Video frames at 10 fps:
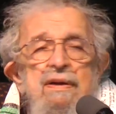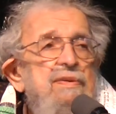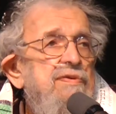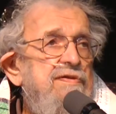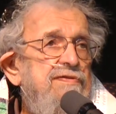He
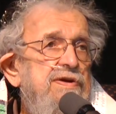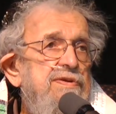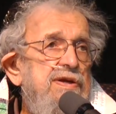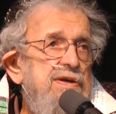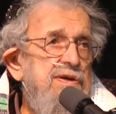was
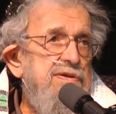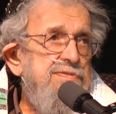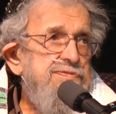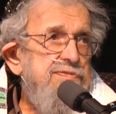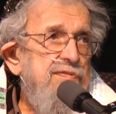very eager.
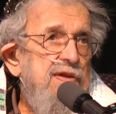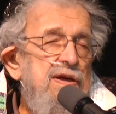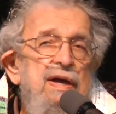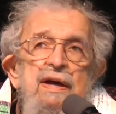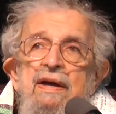
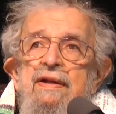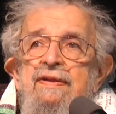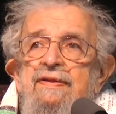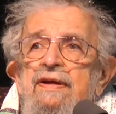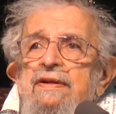
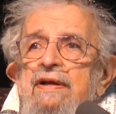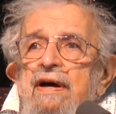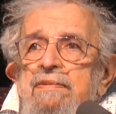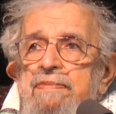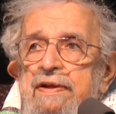His son,
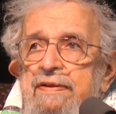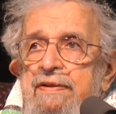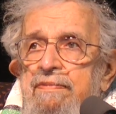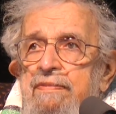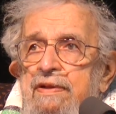God bless
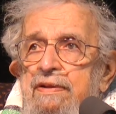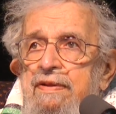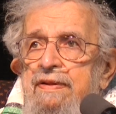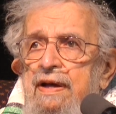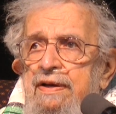him, the
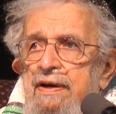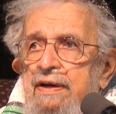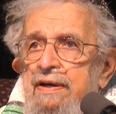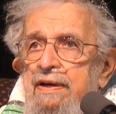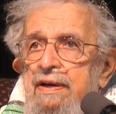
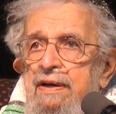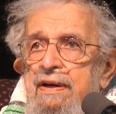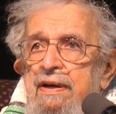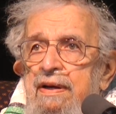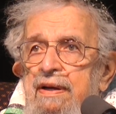Sakyang,
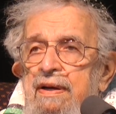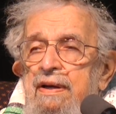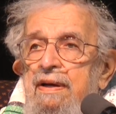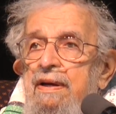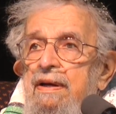
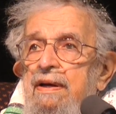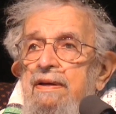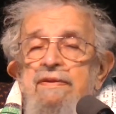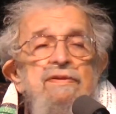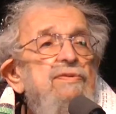
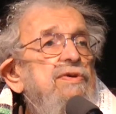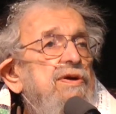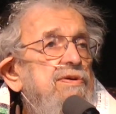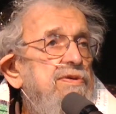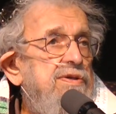he's
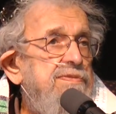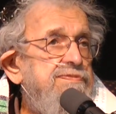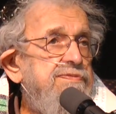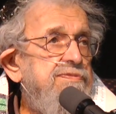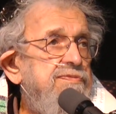doing good.
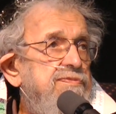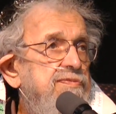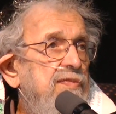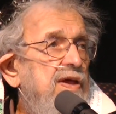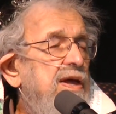
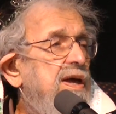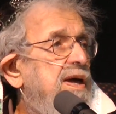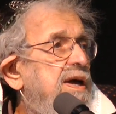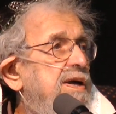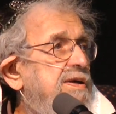
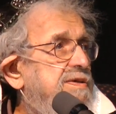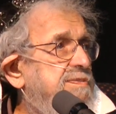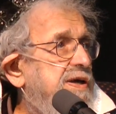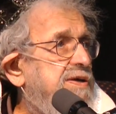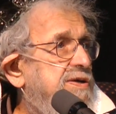He's
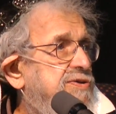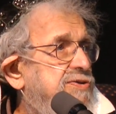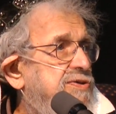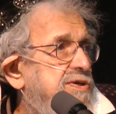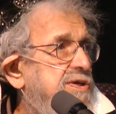making
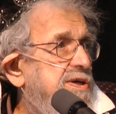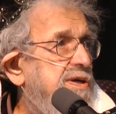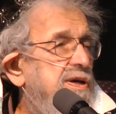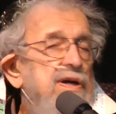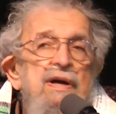sure
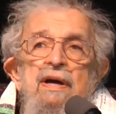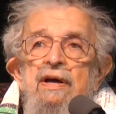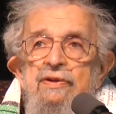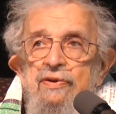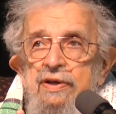
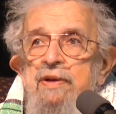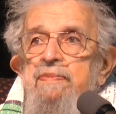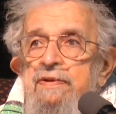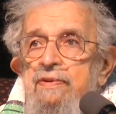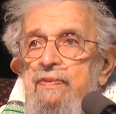to
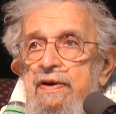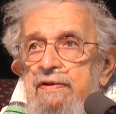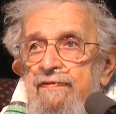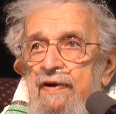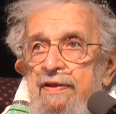keep it the way
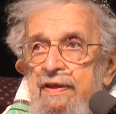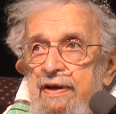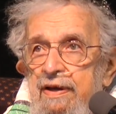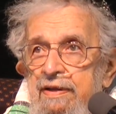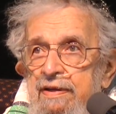his father
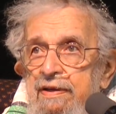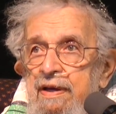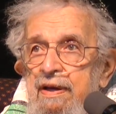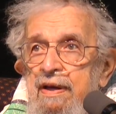had.